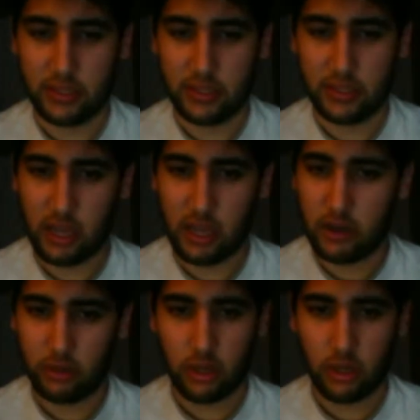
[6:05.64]
how
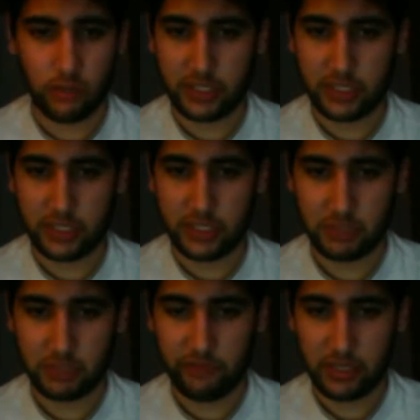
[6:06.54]
long would it
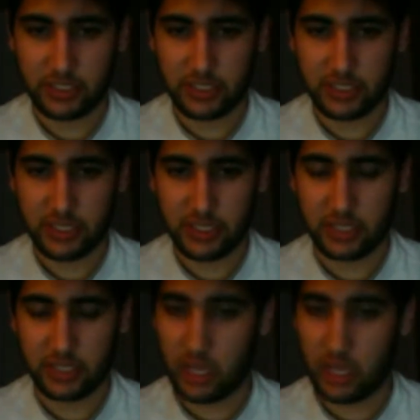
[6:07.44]
take me to finish
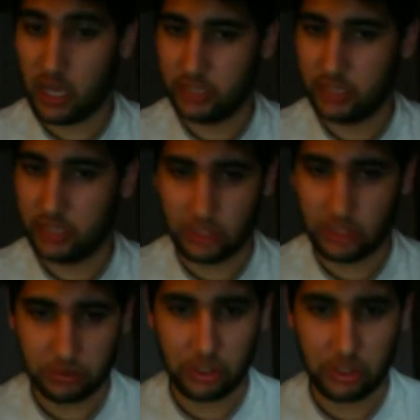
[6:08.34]
this? I
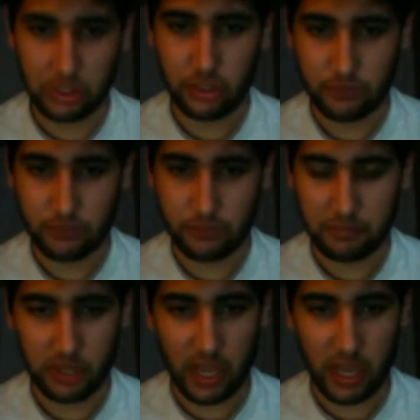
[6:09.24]
don't know,
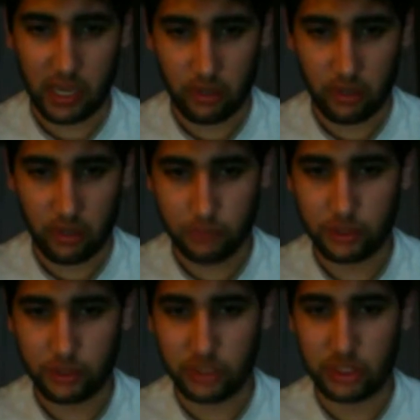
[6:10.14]
but I
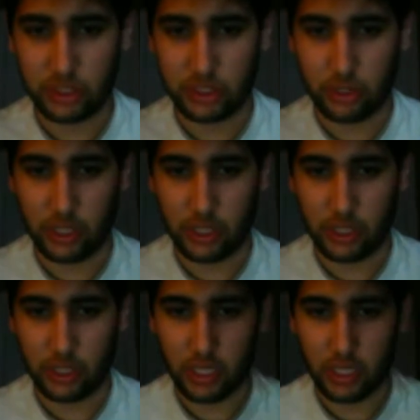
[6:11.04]
hope you enjoy